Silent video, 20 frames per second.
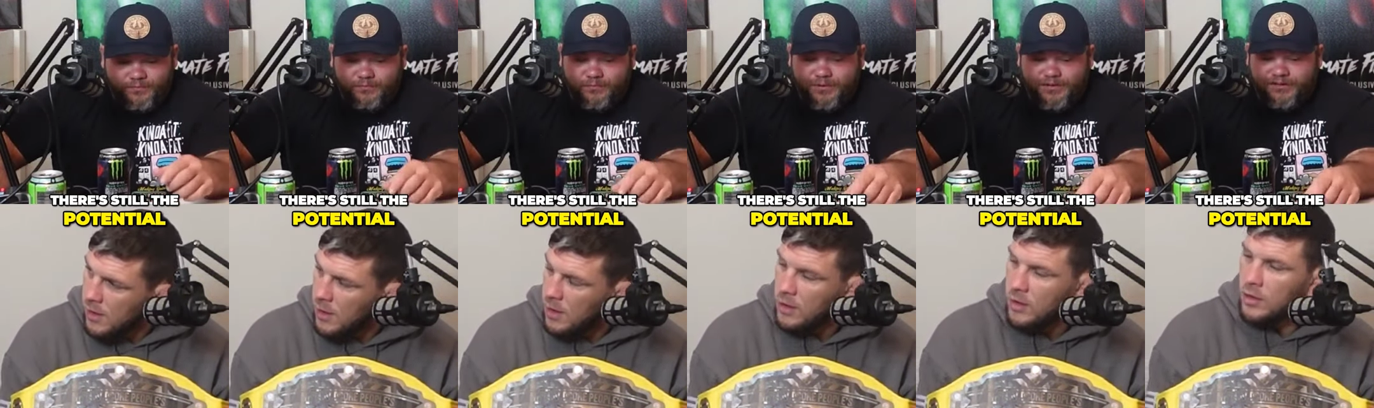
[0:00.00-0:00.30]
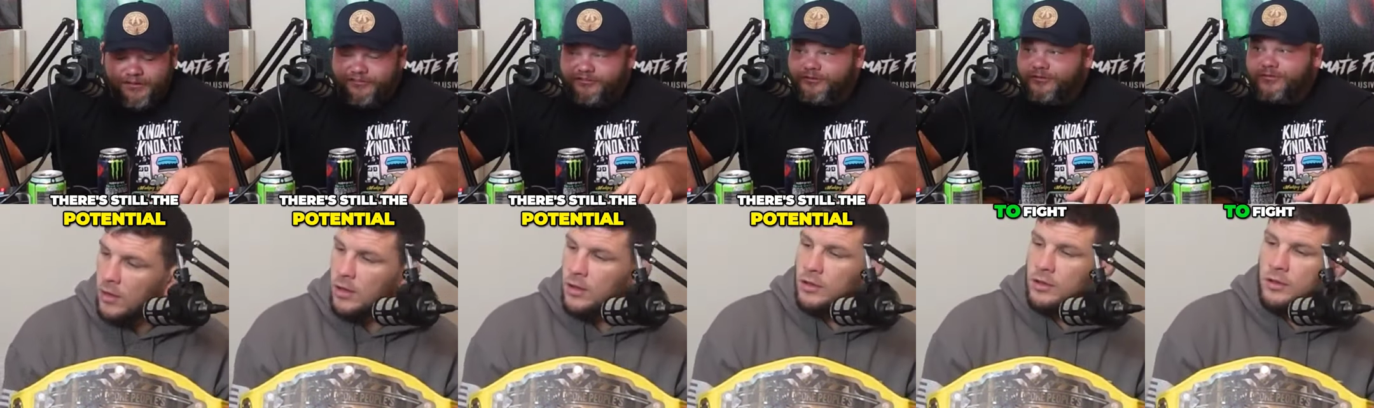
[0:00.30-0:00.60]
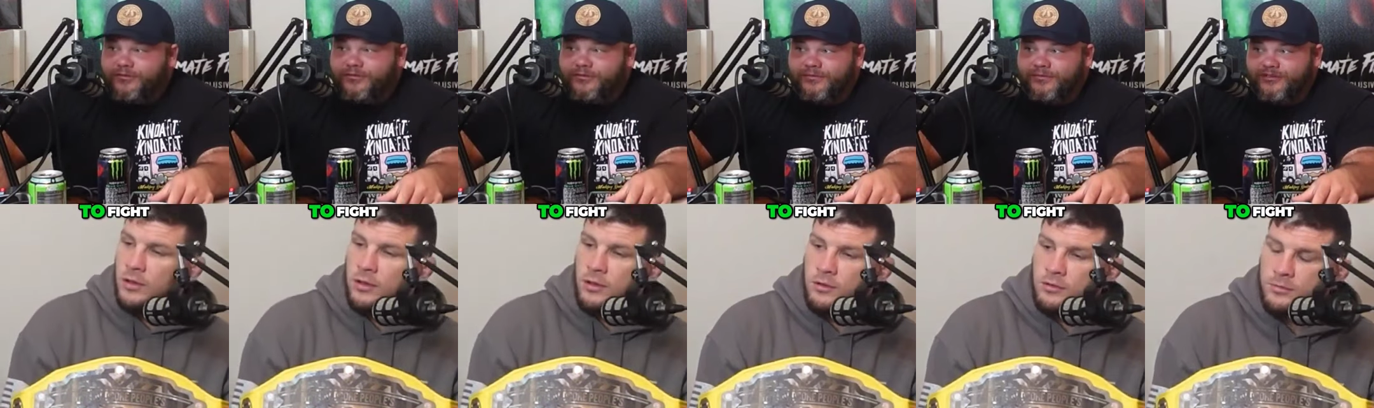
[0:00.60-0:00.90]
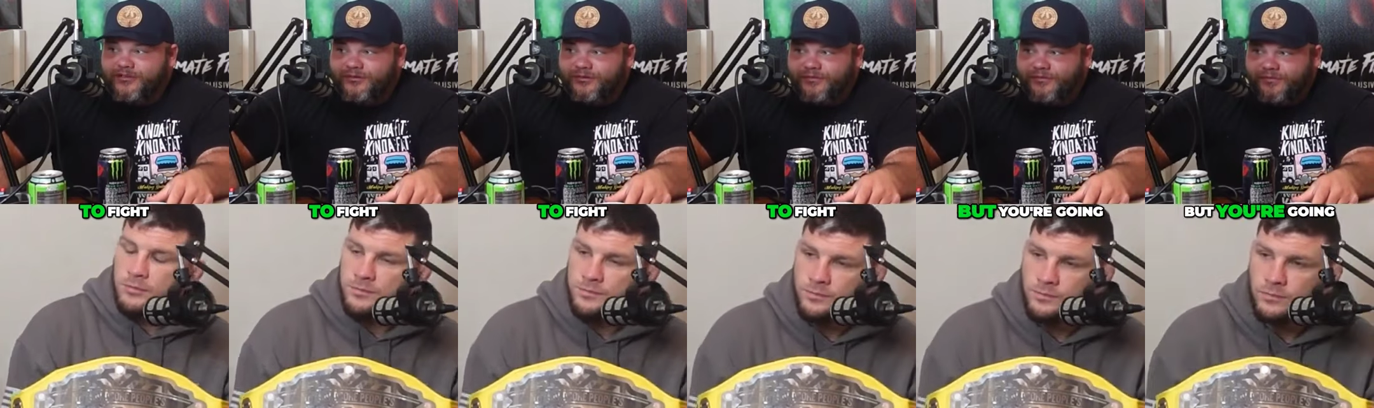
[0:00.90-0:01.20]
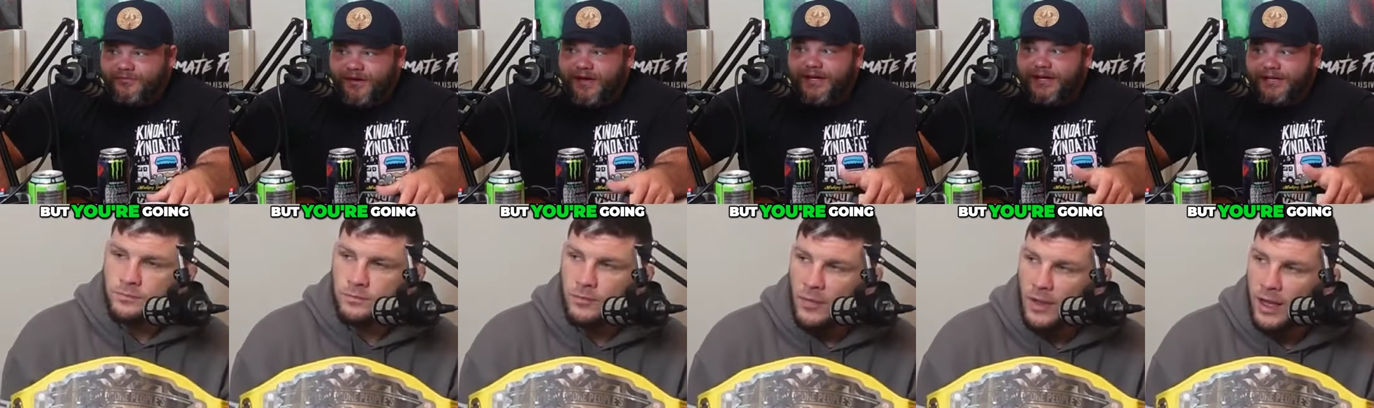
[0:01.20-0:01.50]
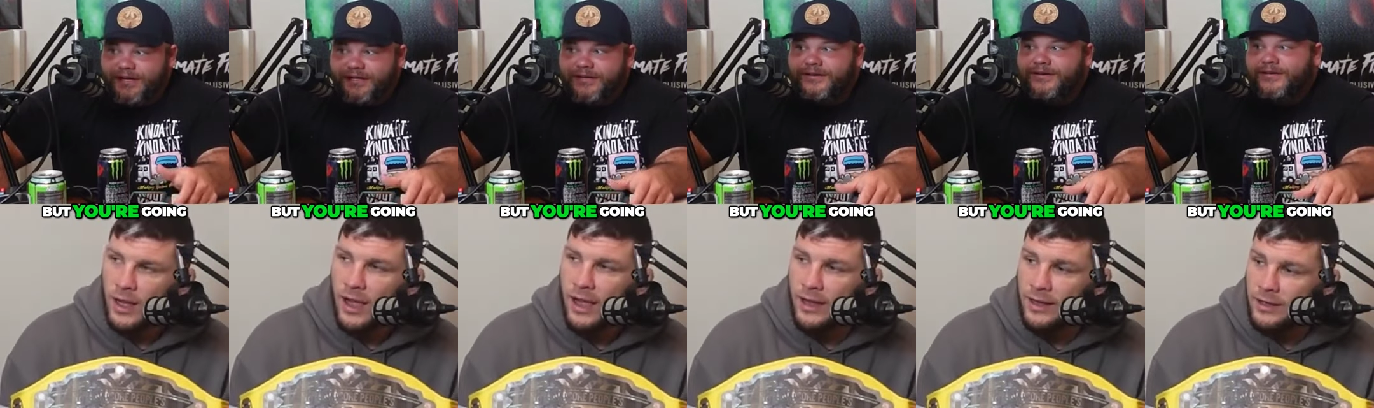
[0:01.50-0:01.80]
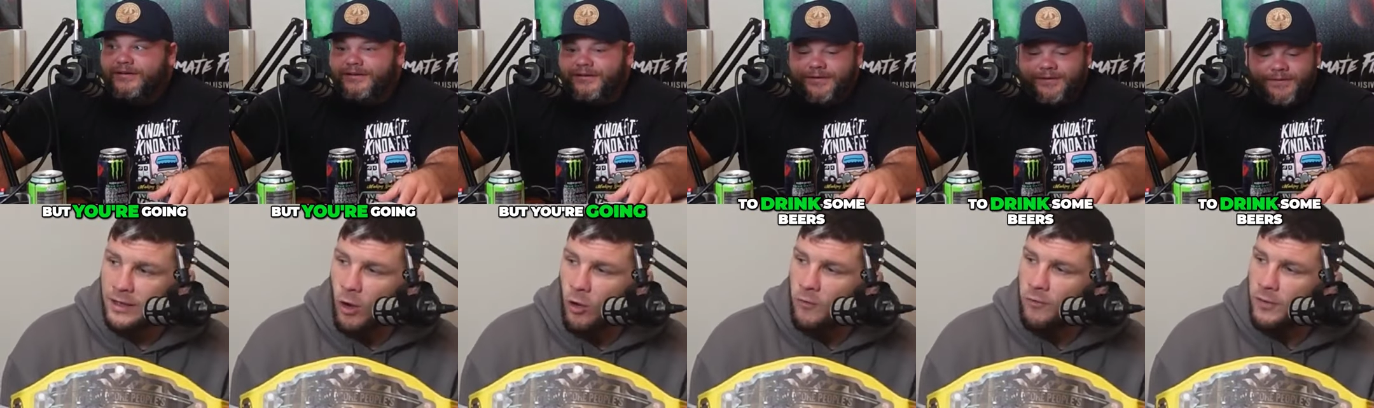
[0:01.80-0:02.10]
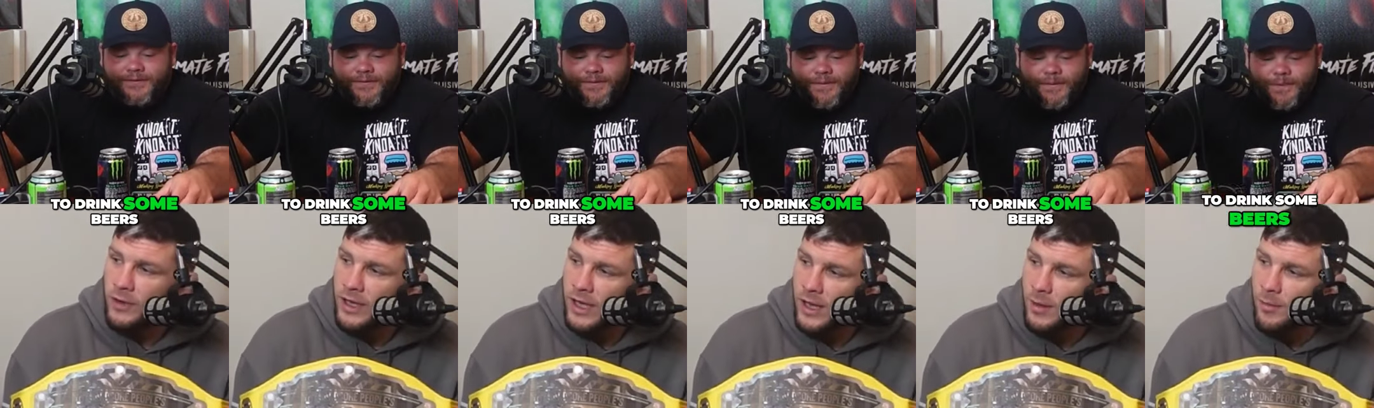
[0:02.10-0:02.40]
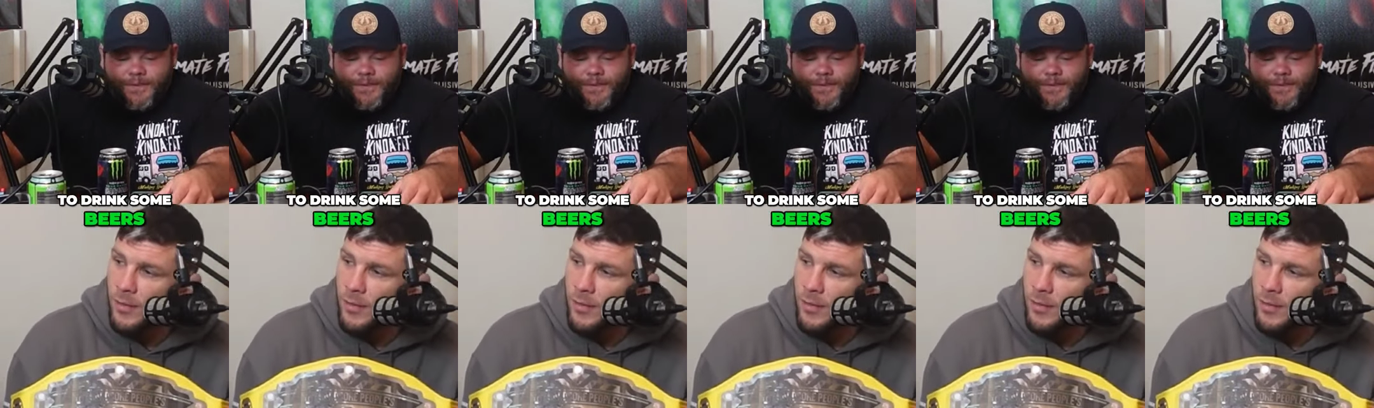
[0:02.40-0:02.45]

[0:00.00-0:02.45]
Speaker 1: potential. But you, are hey, don't drink some